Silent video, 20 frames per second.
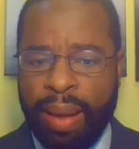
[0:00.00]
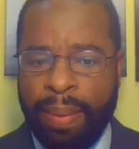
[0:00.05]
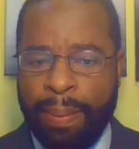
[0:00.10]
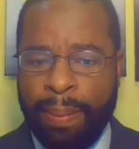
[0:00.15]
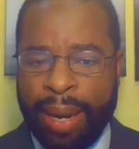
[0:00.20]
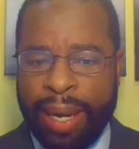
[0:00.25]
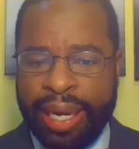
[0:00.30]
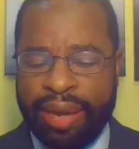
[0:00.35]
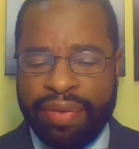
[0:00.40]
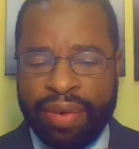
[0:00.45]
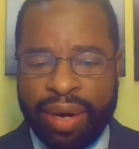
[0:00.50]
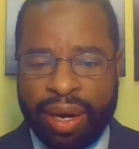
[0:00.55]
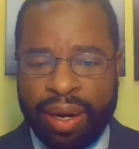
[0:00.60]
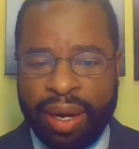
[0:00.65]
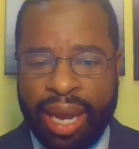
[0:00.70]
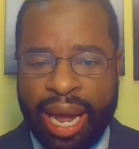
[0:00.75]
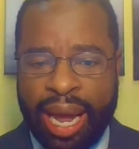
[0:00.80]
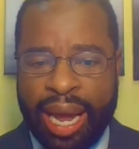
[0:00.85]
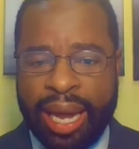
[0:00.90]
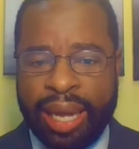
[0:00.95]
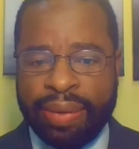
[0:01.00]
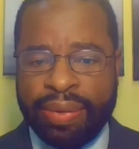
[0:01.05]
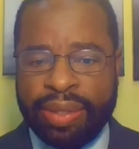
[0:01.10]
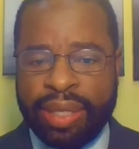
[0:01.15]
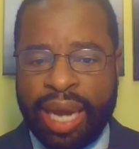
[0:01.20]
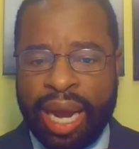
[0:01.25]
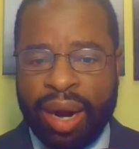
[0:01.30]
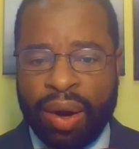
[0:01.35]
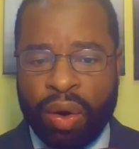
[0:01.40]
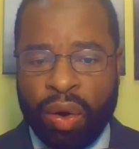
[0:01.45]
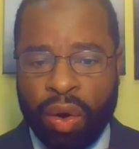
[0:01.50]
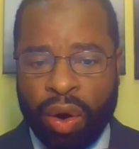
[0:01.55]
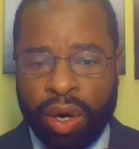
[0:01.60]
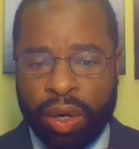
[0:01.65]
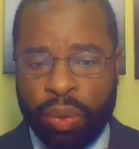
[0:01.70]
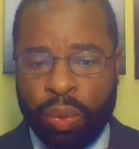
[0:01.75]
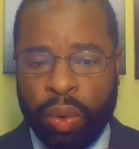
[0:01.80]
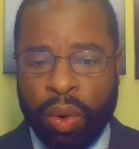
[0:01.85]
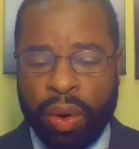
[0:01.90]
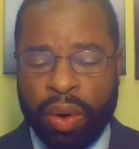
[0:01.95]
By giving our lives, our
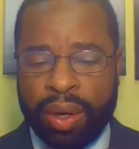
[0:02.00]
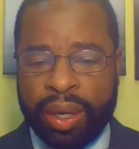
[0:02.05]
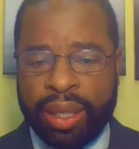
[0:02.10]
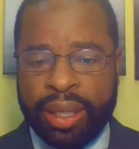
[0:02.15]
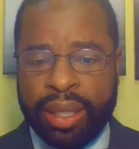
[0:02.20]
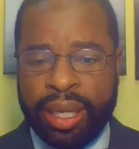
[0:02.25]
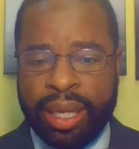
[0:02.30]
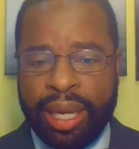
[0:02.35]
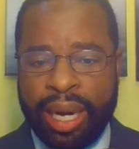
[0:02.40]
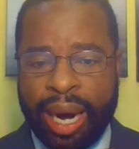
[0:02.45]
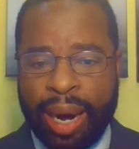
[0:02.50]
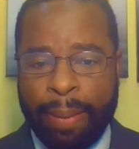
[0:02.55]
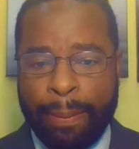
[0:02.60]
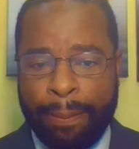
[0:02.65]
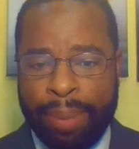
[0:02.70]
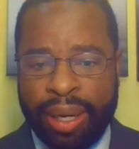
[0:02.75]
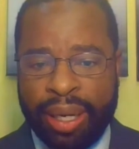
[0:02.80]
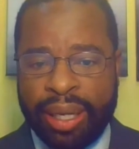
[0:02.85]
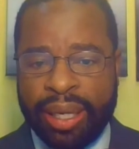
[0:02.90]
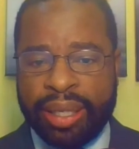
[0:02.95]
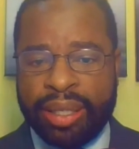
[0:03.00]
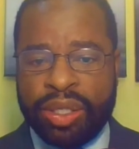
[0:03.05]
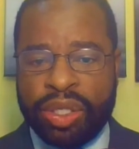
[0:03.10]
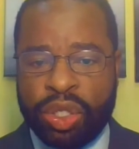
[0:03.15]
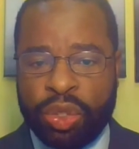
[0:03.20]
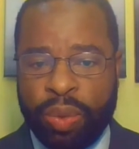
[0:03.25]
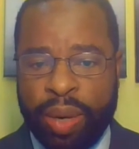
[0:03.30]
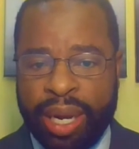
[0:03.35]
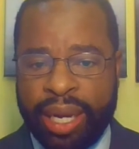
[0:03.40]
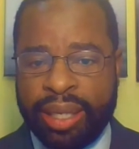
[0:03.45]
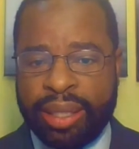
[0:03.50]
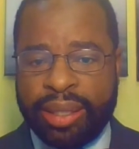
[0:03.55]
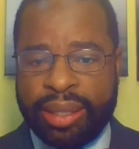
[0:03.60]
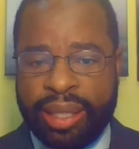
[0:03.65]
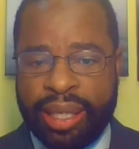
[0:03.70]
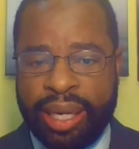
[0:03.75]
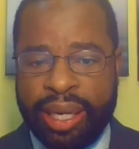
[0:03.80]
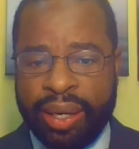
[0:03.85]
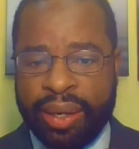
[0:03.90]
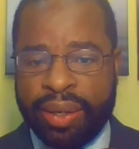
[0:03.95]
hard work, our blood, sweat,
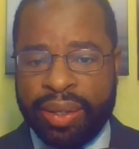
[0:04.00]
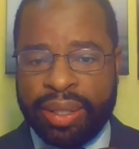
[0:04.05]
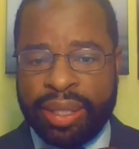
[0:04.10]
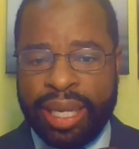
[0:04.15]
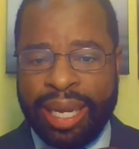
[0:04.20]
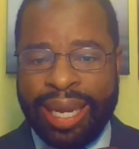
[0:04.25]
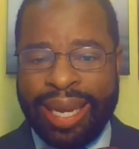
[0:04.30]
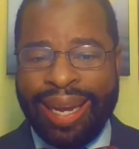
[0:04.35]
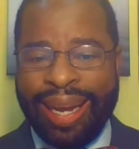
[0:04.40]
tears,